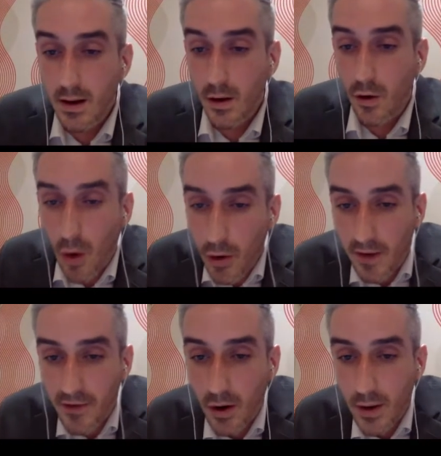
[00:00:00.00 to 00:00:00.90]
hold on,
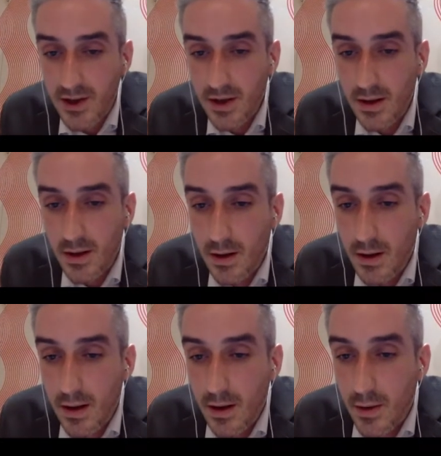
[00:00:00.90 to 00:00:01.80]
I've got a question.
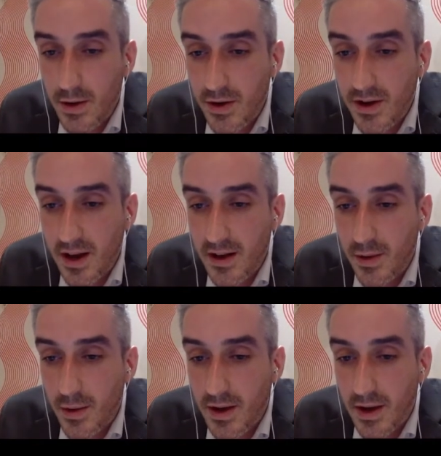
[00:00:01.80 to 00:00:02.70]
Once you assign
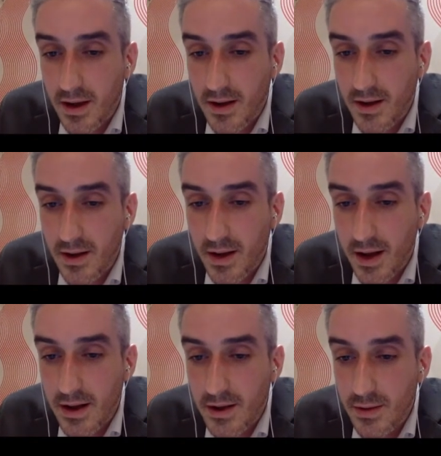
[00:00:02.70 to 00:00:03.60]
someone to the consistent
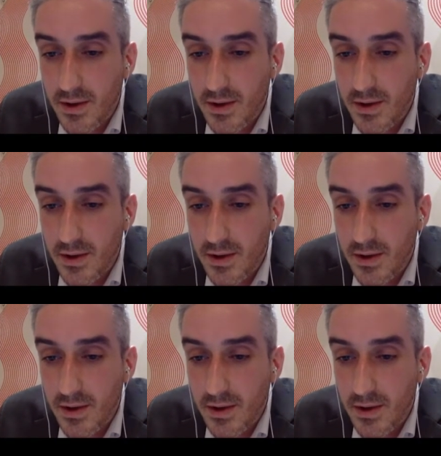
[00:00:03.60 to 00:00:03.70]
stage,